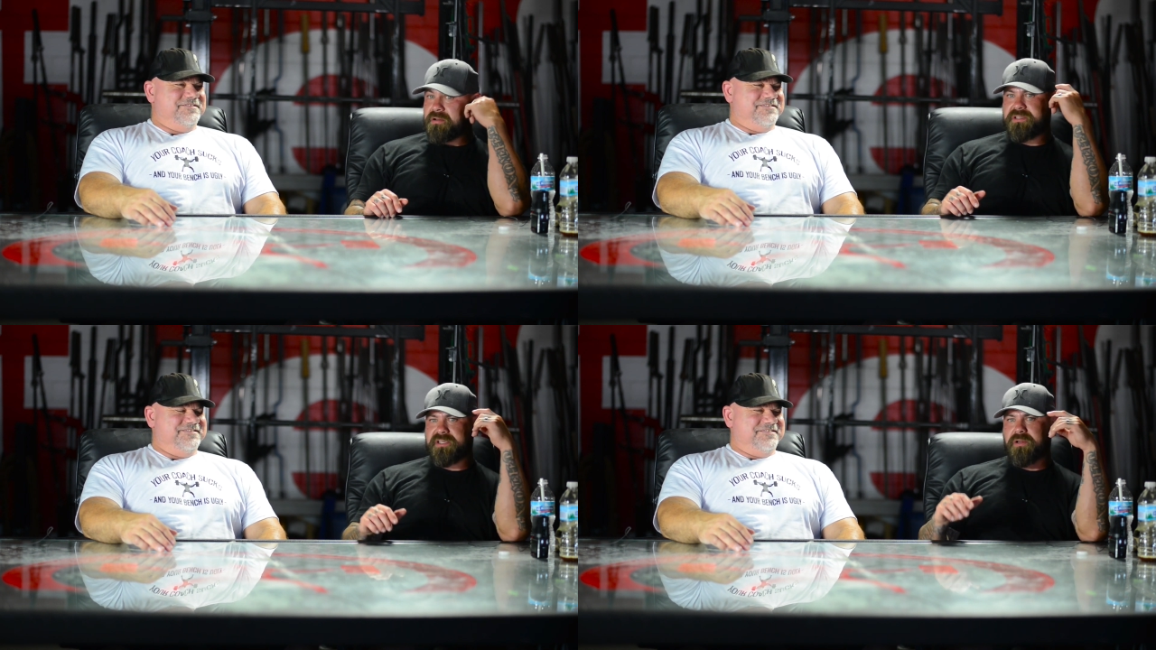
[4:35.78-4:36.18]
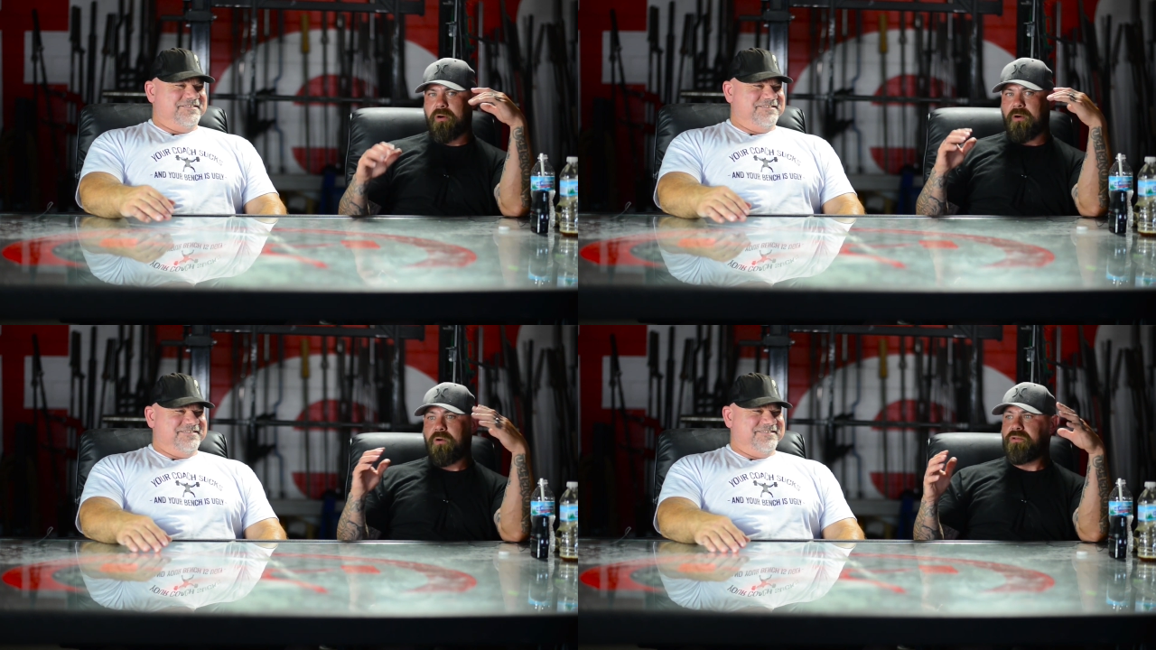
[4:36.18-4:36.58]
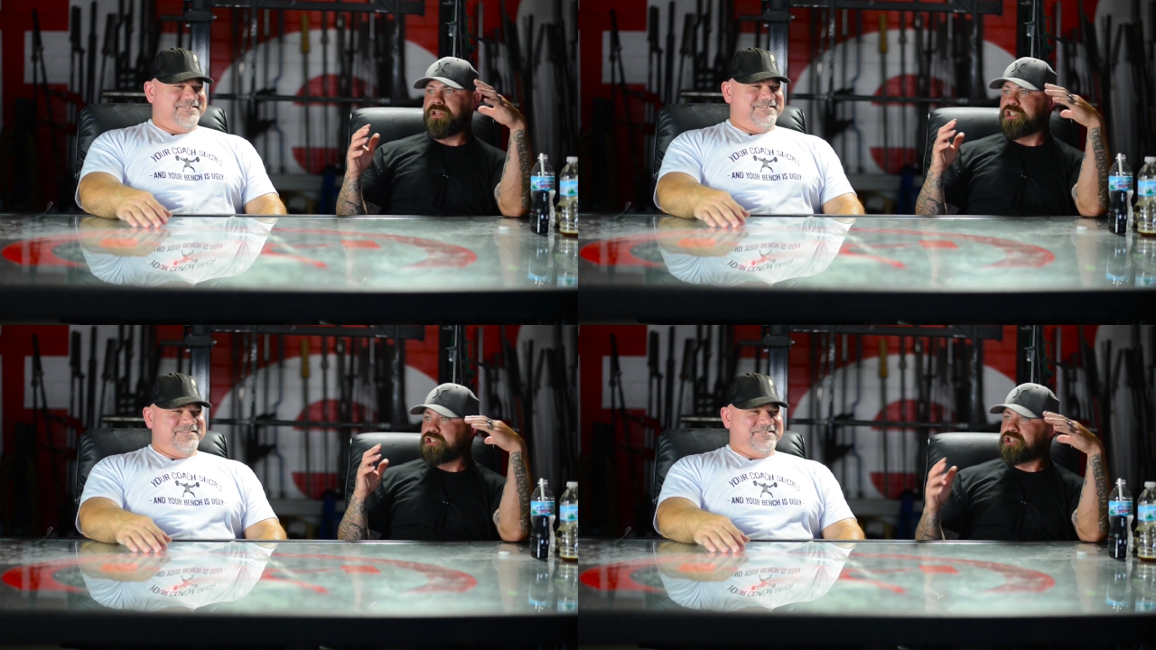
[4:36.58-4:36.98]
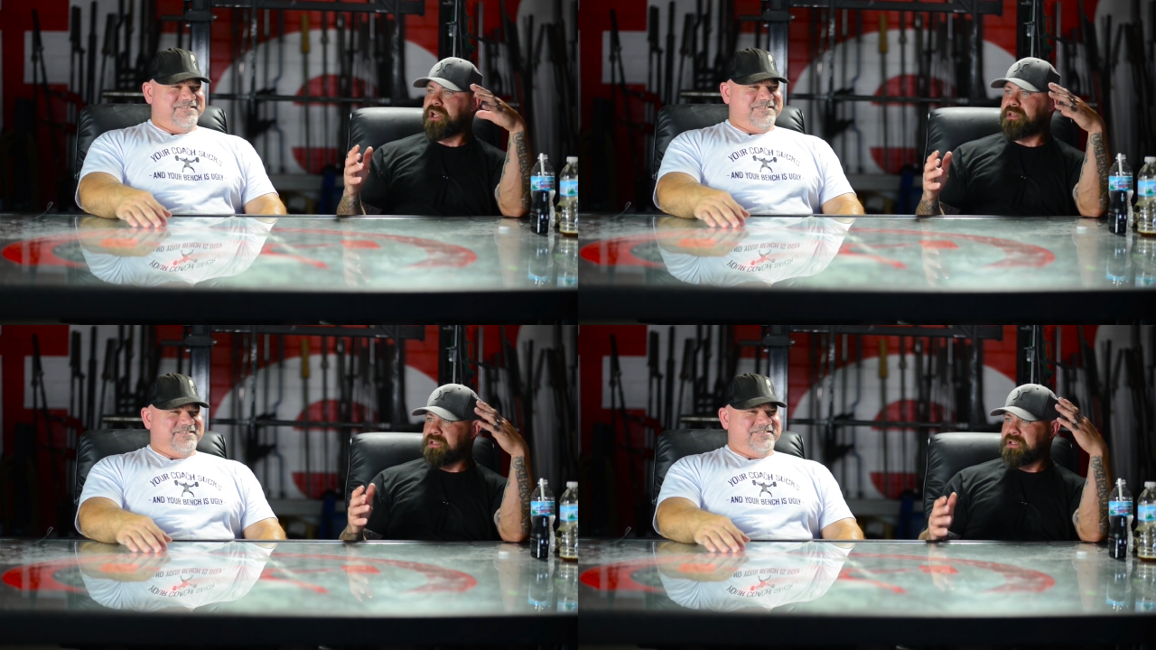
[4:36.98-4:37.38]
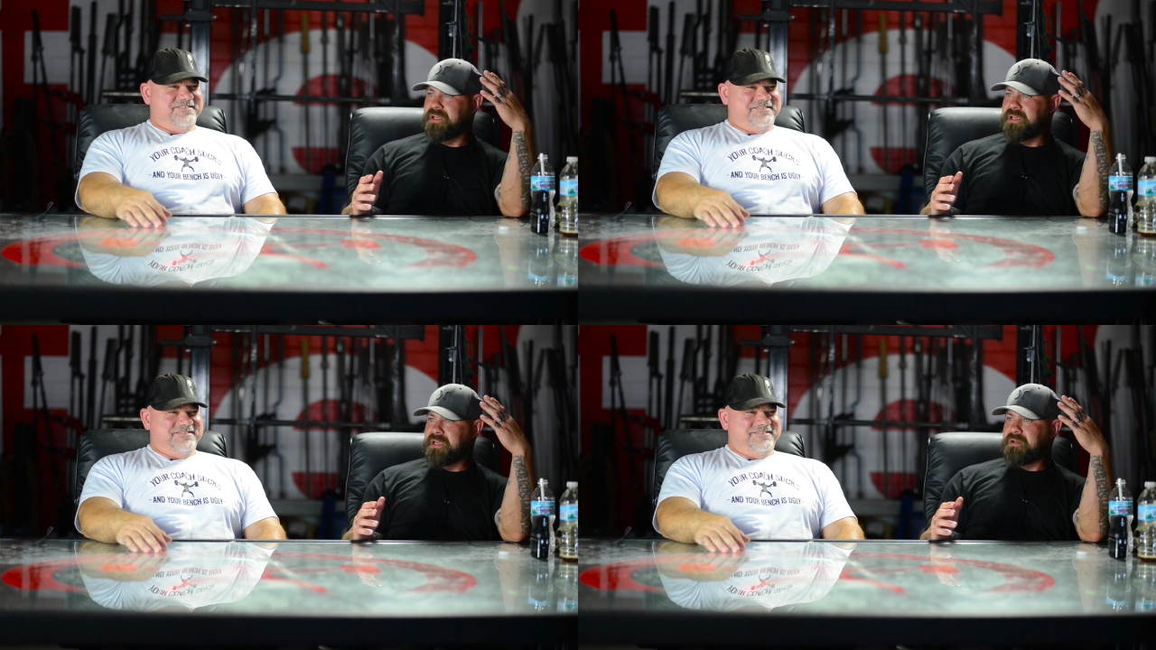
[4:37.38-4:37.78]
Speaker 1: And it was this holy shit
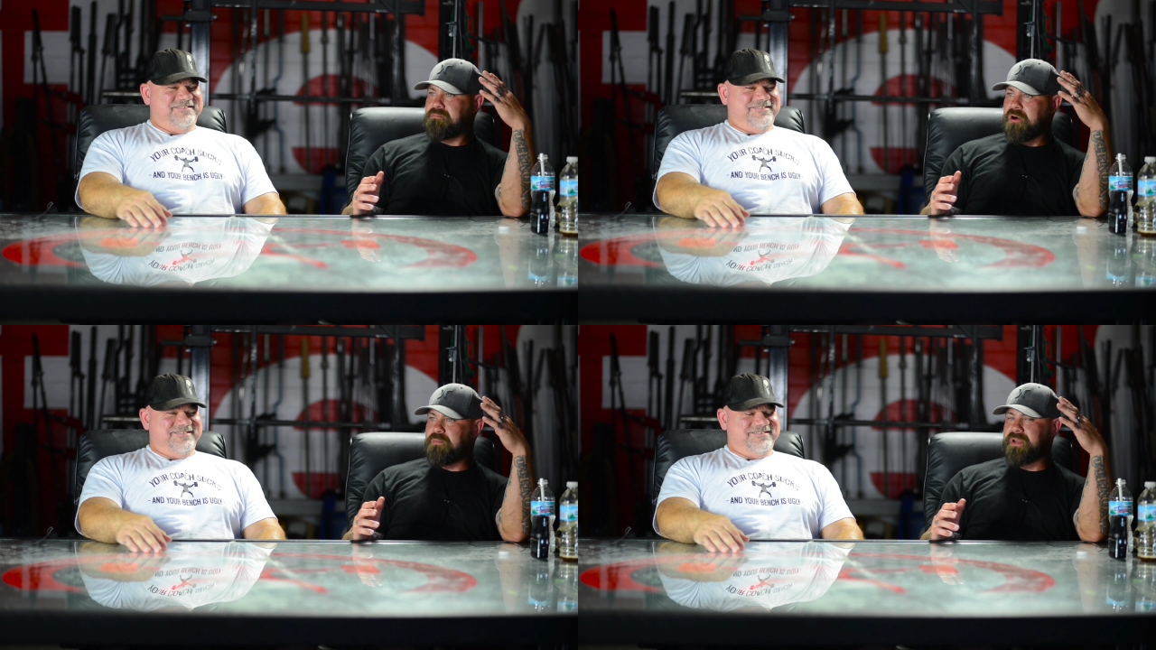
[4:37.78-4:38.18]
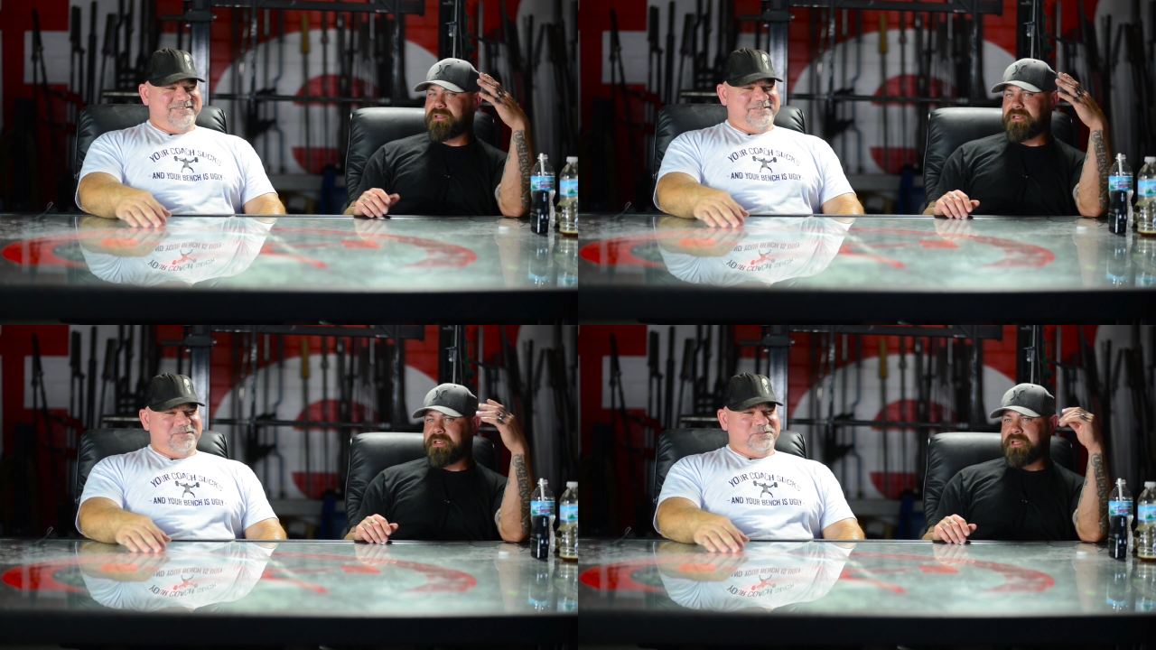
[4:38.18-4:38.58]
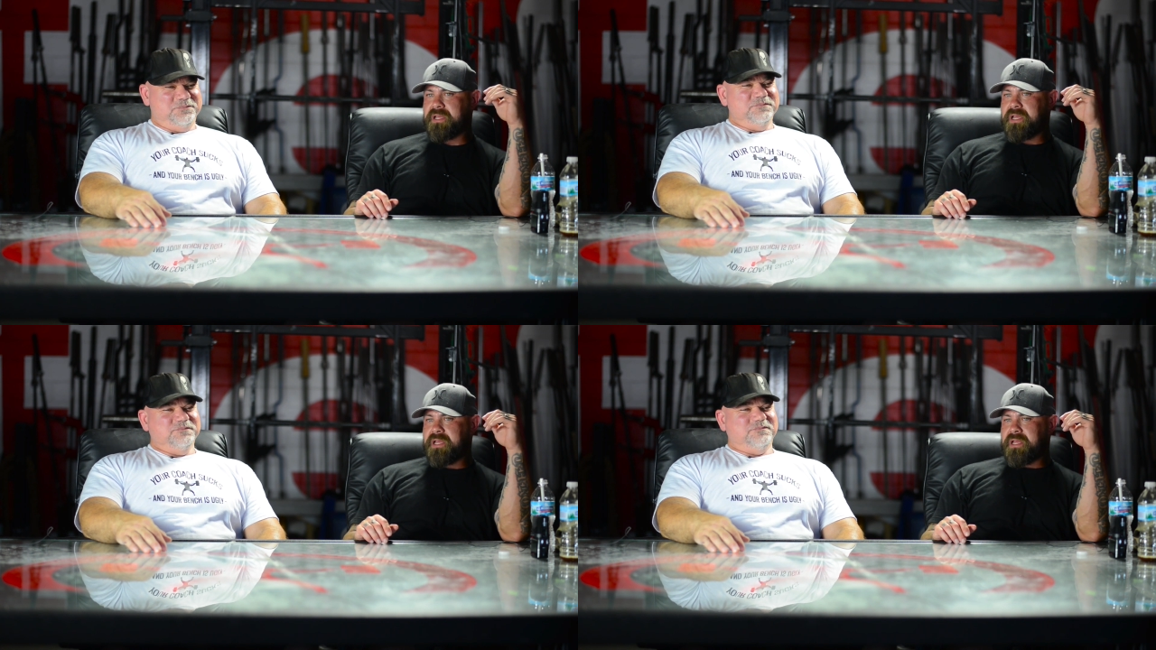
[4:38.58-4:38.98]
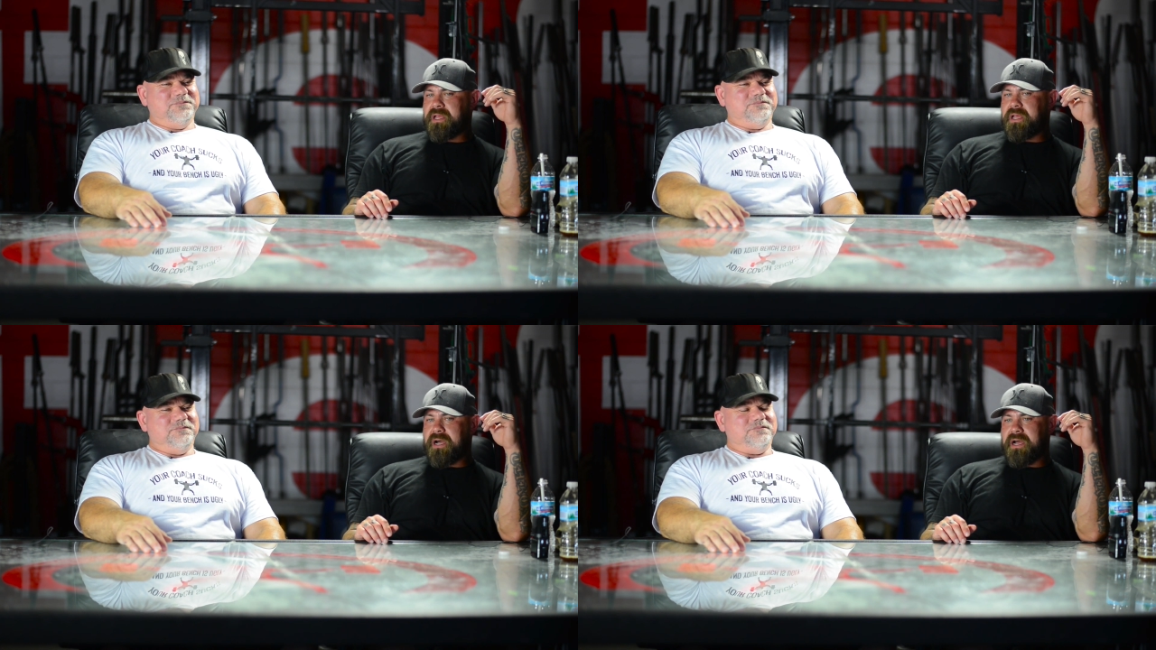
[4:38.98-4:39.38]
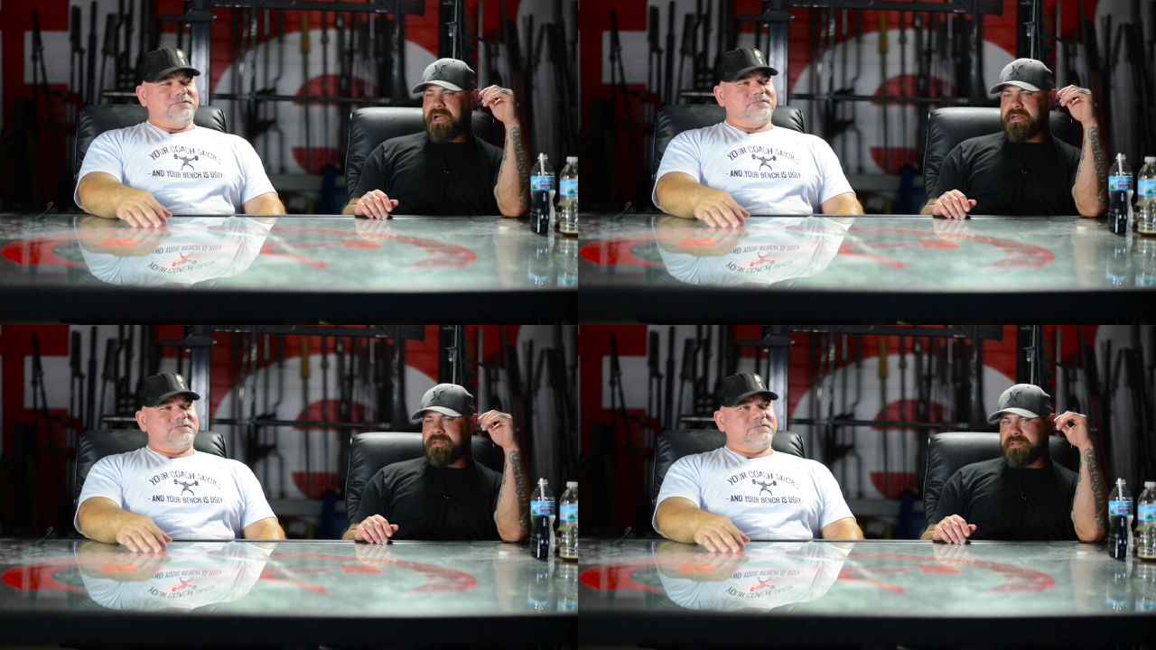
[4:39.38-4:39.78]
moment
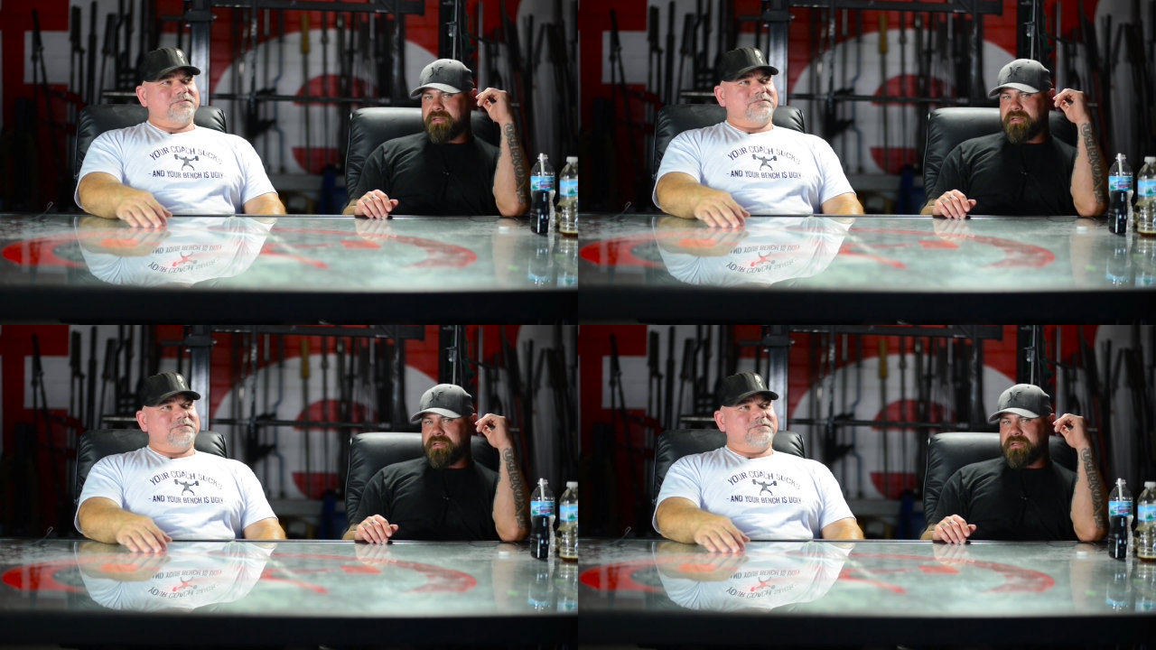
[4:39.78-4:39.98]
of